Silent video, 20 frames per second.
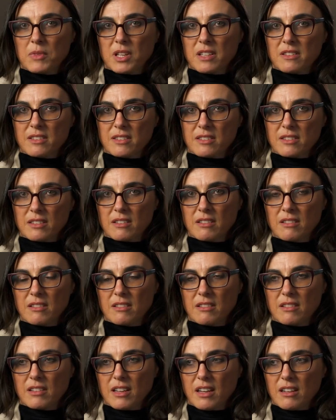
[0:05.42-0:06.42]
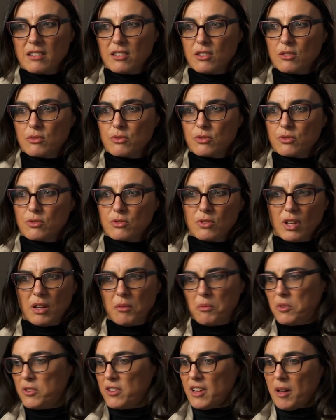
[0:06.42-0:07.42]
means uh, that you've
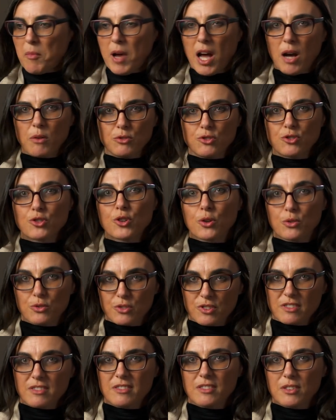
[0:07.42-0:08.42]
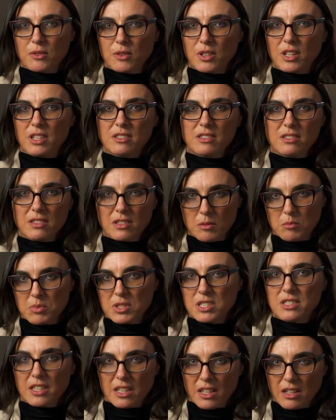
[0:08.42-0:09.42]
some, somehow chosen to look at it in a
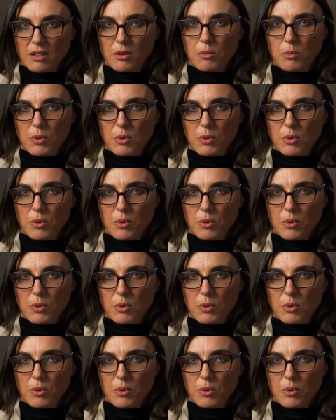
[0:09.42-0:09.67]
particular